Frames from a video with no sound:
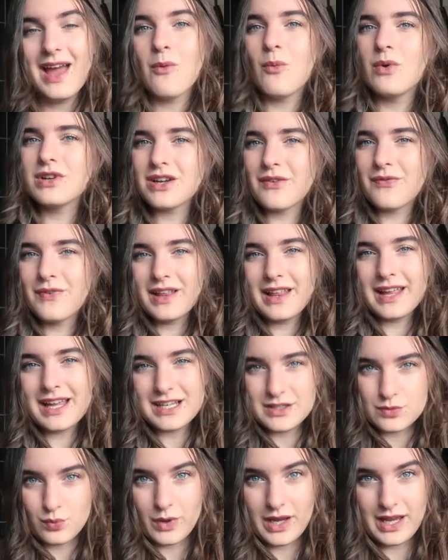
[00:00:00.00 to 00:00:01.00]
which I feel like
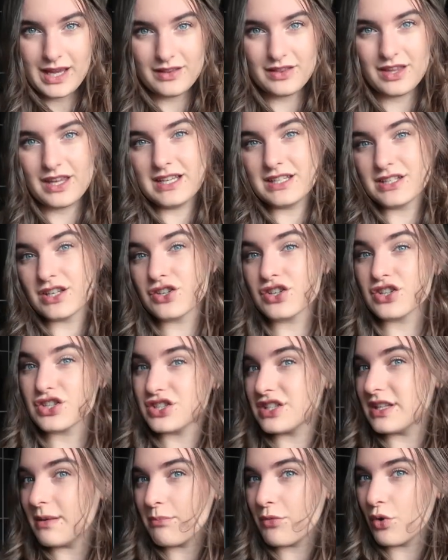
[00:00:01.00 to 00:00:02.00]
is weird that he's such a
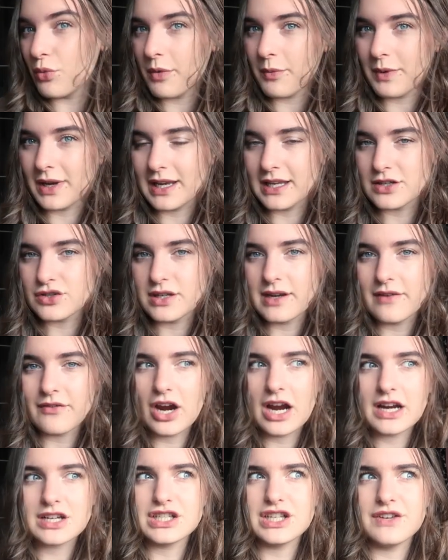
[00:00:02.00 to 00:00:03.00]
symbol but we literally never
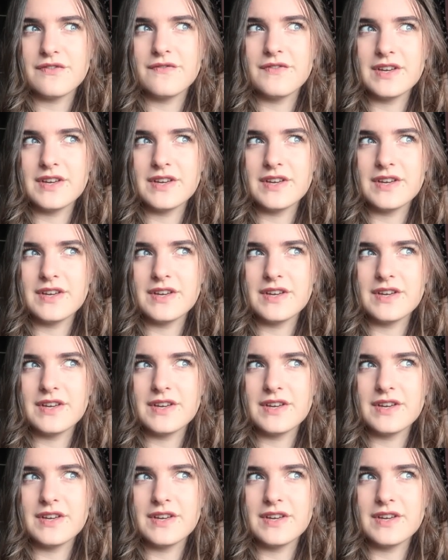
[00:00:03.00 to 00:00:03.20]
actually